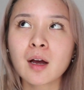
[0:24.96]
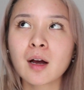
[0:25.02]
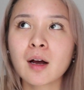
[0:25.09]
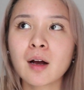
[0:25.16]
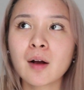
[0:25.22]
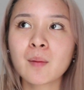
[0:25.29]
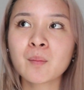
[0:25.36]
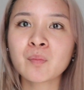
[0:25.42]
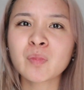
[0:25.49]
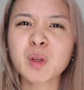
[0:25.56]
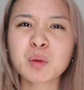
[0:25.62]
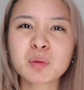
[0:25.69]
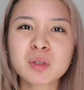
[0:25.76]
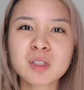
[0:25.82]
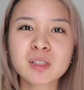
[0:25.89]

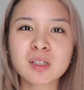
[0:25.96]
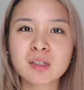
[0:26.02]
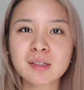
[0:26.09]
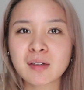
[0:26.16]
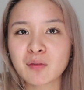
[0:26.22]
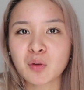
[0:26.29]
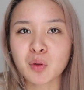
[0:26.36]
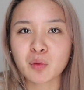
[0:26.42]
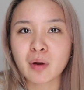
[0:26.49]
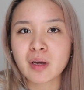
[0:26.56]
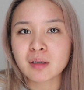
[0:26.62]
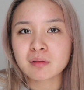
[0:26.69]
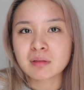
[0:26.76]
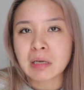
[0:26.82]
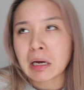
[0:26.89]
it was just never the
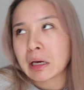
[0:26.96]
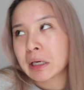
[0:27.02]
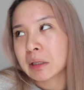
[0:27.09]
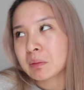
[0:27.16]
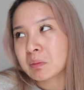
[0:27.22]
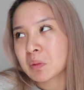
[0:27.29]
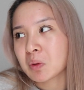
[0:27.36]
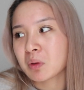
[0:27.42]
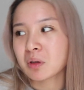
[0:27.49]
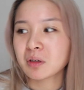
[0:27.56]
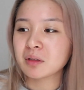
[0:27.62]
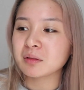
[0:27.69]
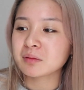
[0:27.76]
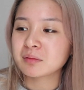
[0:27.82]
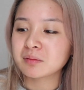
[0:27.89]
right time,
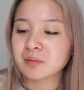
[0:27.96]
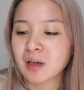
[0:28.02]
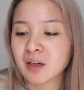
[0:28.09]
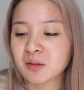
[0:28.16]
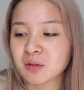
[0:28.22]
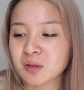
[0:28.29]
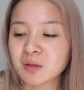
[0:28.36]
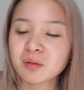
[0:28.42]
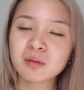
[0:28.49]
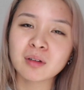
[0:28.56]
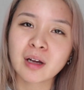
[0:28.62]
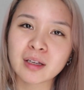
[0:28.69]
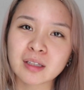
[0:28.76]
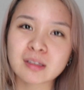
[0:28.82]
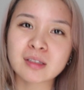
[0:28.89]
or I don't know,
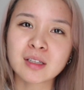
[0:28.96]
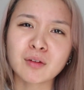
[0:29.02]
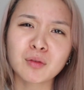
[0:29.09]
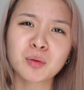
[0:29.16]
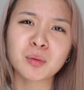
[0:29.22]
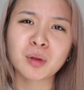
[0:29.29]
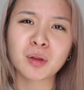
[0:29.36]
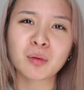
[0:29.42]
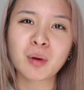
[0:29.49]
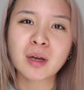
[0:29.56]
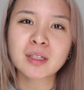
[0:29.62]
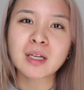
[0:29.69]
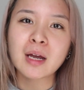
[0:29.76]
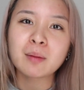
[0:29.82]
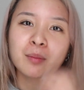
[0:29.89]
I guess it's never really the
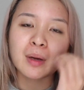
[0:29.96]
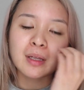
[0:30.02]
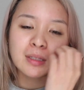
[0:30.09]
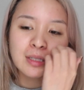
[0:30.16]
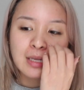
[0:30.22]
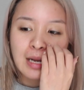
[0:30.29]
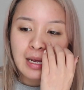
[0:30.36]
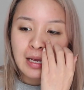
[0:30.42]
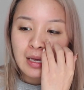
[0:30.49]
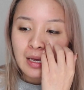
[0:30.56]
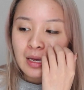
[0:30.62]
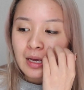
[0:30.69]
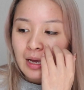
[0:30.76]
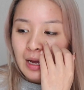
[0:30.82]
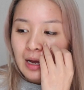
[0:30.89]
right time. But today
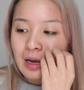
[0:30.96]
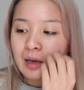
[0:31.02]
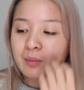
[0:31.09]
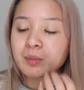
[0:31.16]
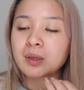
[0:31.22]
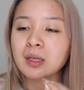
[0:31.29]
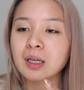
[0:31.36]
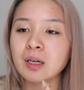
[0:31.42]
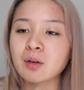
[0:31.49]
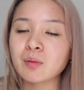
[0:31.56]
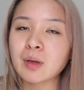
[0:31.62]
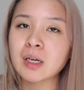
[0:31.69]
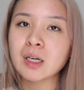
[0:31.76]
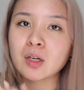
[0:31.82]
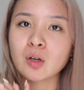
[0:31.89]
I'm getting
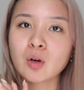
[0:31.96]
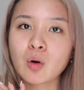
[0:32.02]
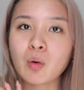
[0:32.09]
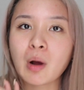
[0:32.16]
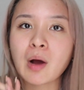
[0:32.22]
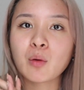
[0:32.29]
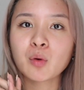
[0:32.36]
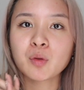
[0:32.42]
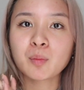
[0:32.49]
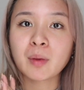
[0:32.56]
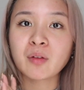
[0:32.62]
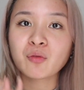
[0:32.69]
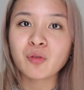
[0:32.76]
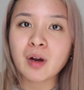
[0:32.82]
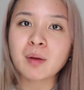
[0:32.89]
ready to go out with
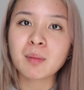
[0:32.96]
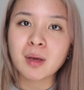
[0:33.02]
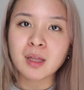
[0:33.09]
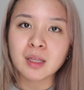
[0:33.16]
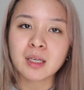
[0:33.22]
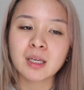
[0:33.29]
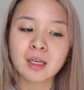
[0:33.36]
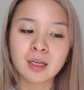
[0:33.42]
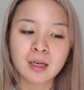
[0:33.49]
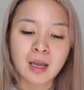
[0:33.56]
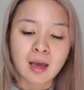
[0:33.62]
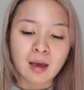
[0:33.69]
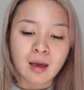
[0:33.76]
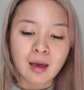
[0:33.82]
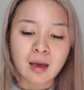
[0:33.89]
my friend Maylene,
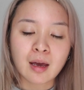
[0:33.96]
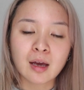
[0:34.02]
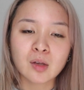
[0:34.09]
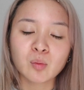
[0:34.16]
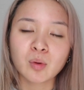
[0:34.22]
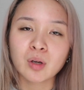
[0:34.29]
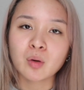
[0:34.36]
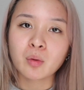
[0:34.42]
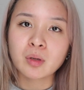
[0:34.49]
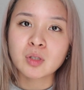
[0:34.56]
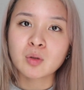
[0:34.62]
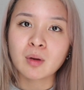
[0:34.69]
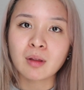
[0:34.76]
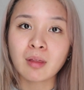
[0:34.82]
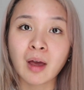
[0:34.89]
and we're going
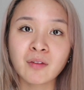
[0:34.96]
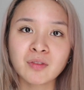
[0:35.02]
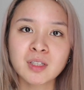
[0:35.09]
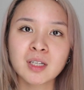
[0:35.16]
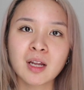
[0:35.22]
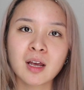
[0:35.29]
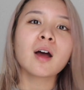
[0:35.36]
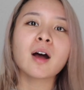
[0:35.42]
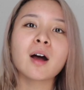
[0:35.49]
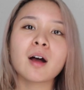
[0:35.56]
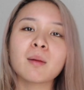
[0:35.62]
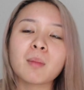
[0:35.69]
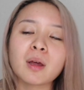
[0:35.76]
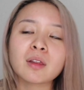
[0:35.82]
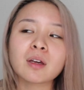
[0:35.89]
to a live today.
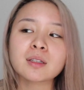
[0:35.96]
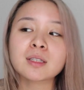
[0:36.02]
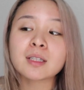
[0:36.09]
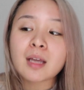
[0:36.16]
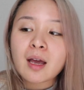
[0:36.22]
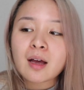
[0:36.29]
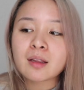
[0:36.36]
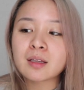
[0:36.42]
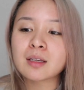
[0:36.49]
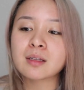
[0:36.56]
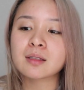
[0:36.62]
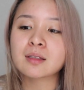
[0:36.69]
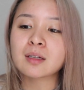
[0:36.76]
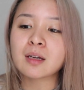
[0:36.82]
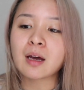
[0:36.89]
I thought today at
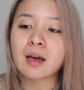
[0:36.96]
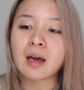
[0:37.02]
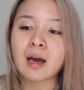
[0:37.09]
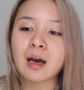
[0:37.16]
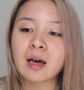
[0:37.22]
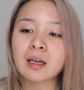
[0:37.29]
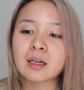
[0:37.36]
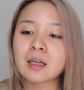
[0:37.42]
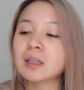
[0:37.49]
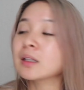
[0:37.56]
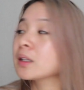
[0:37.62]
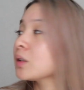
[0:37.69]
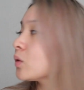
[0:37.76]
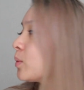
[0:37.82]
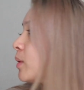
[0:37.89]
least I had a
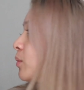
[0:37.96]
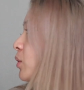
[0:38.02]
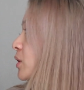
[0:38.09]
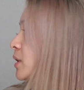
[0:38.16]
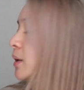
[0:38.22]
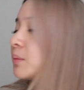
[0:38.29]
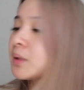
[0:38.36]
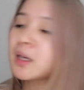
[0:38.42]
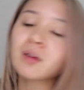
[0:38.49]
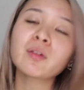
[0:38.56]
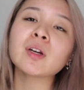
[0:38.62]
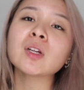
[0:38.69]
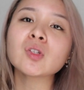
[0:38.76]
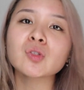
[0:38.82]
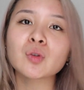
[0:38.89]
little bit more time to get
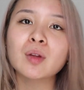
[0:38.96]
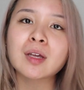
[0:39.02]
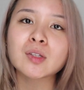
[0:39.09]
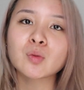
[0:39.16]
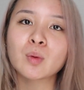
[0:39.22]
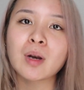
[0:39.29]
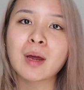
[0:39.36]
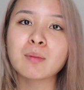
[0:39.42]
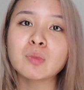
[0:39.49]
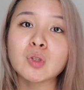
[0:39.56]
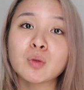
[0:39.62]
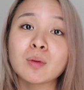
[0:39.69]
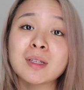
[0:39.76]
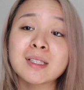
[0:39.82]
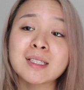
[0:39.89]
ready, so that's what I'm
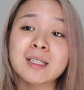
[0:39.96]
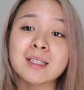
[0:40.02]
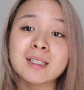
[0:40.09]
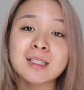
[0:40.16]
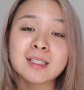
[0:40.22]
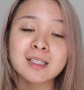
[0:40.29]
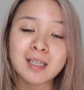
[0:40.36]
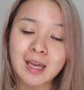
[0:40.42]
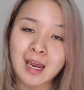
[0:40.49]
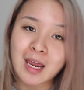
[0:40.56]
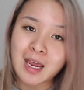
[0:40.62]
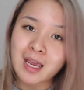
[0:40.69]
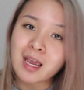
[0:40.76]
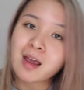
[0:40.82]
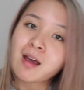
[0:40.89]
doing
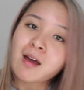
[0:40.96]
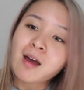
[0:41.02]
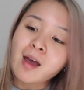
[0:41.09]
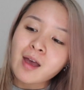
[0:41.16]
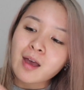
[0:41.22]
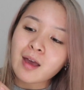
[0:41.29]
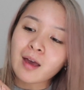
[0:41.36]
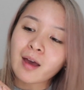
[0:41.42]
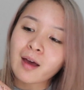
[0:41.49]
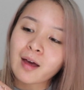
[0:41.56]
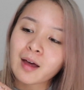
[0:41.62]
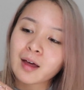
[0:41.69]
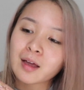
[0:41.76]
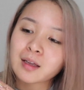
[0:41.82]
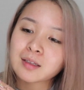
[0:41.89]
today.
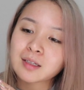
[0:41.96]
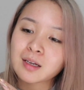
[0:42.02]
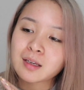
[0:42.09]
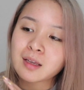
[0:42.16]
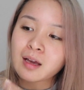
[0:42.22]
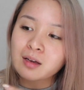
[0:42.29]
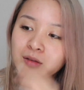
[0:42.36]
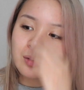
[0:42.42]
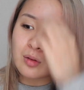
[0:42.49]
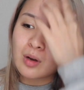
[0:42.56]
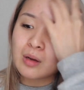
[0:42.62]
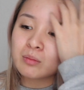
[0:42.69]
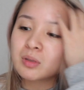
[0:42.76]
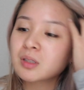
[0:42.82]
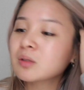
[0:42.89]
And yeah, so
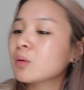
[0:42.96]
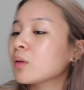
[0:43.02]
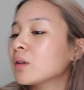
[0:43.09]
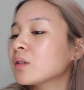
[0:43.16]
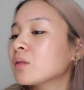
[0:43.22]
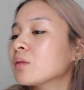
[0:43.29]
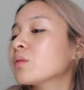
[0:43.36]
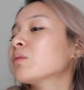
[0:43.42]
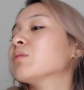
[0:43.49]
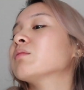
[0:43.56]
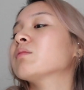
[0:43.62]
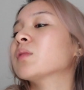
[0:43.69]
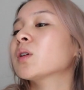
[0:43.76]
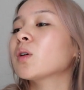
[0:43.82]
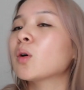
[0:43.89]
I'm just going to
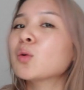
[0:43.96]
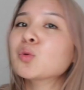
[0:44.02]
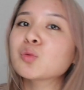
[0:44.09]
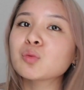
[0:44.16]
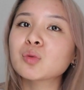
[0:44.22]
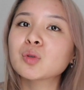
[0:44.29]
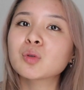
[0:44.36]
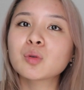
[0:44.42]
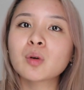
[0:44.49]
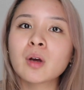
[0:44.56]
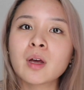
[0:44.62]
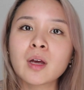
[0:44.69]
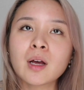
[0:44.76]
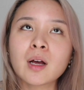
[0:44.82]
go through